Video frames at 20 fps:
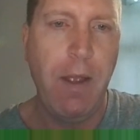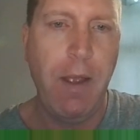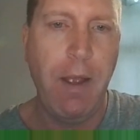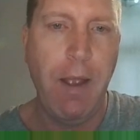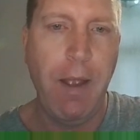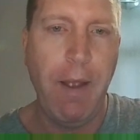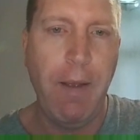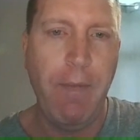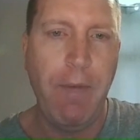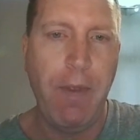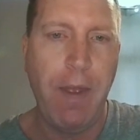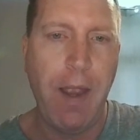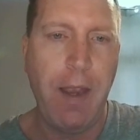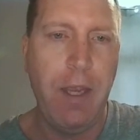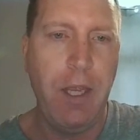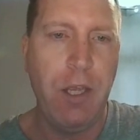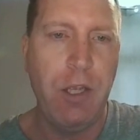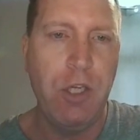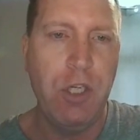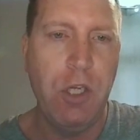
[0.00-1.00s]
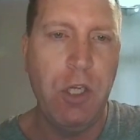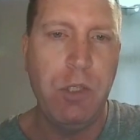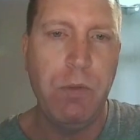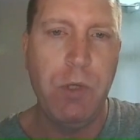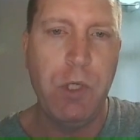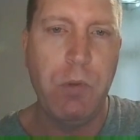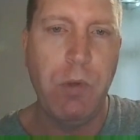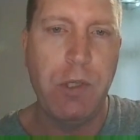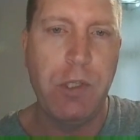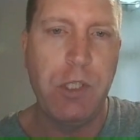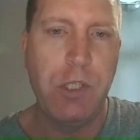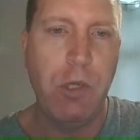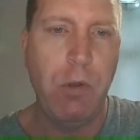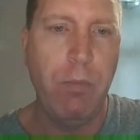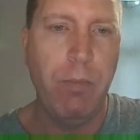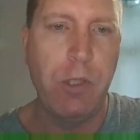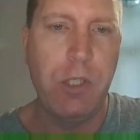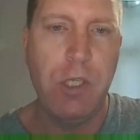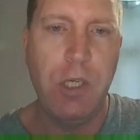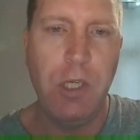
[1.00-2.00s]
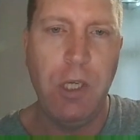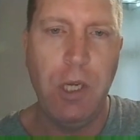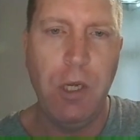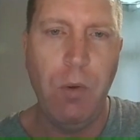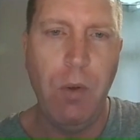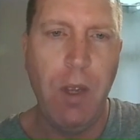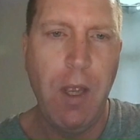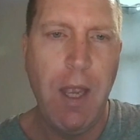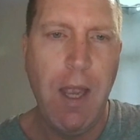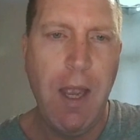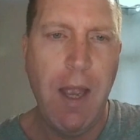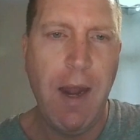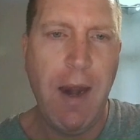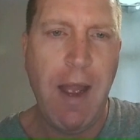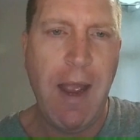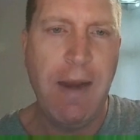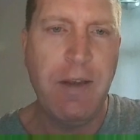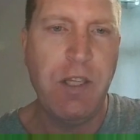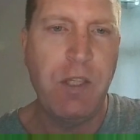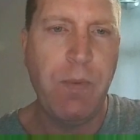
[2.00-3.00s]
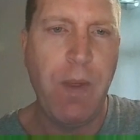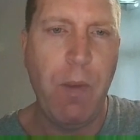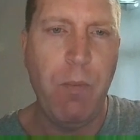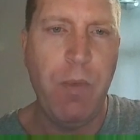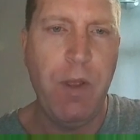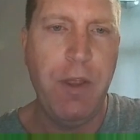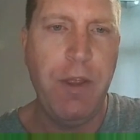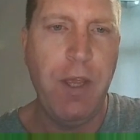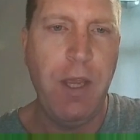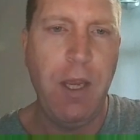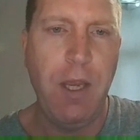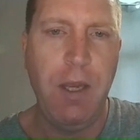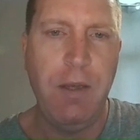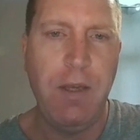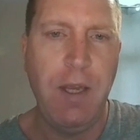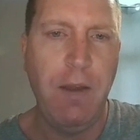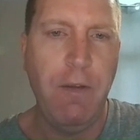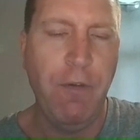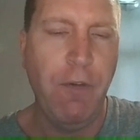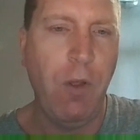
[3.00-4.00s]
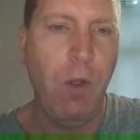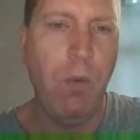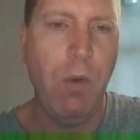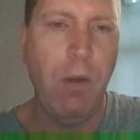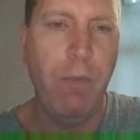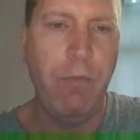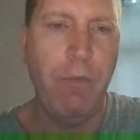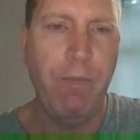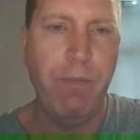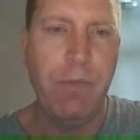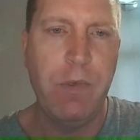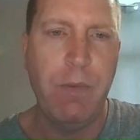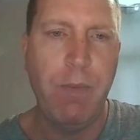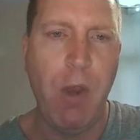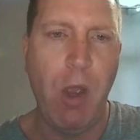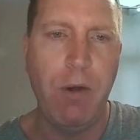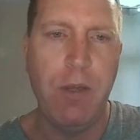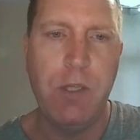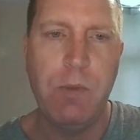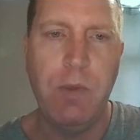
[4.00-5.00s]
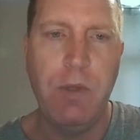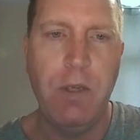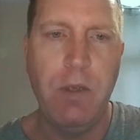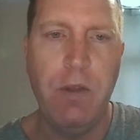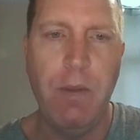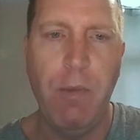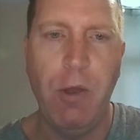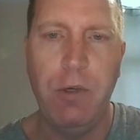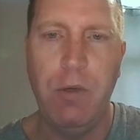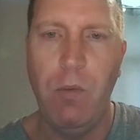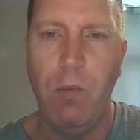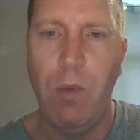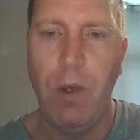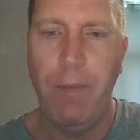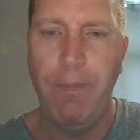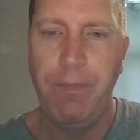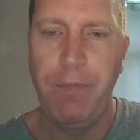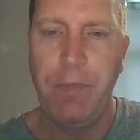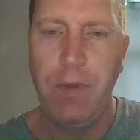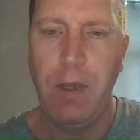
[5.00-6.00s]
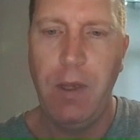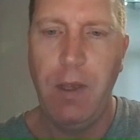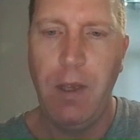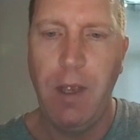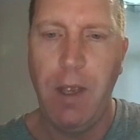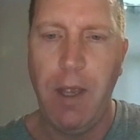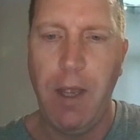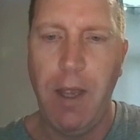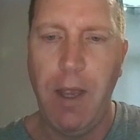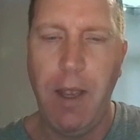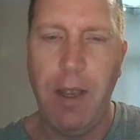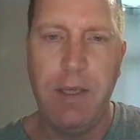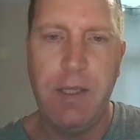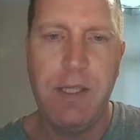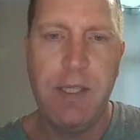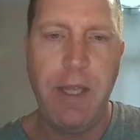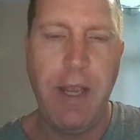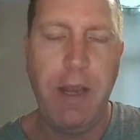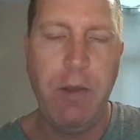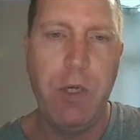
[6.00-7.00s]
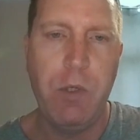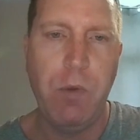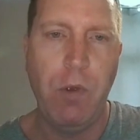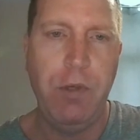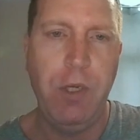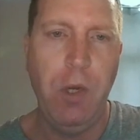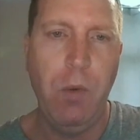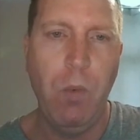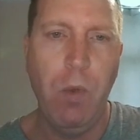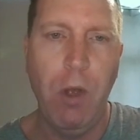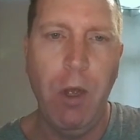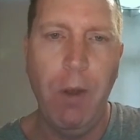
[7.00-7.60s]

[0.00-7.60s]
There you can choose which one's suitable to you. And I just went with the default one, to be honest with you, the modern one. And you can select which one you